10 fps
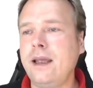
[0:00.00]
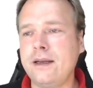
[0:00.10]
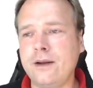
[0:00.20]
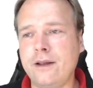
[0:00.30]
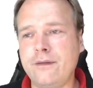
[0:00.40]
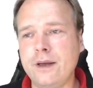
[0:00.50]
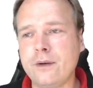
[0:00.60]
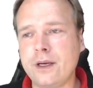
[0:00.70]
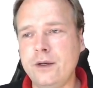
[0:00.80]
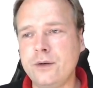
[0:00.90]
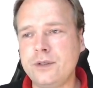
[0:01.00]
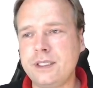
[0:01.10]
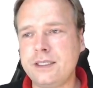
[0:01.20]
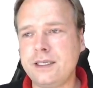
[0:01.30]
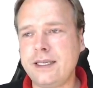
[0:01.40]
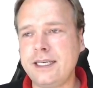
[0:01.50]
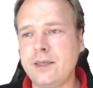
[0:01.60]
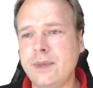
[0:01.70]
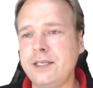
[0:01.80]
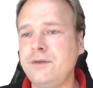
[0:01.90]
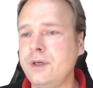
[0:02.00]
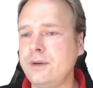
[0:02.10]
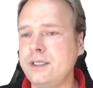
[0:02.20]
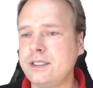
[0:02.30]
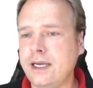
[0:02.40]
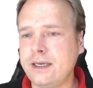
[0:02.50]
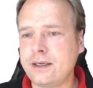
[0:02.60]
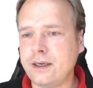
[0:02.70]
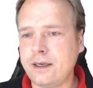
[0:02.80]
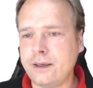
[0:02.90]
And another thing you can use is the database view inside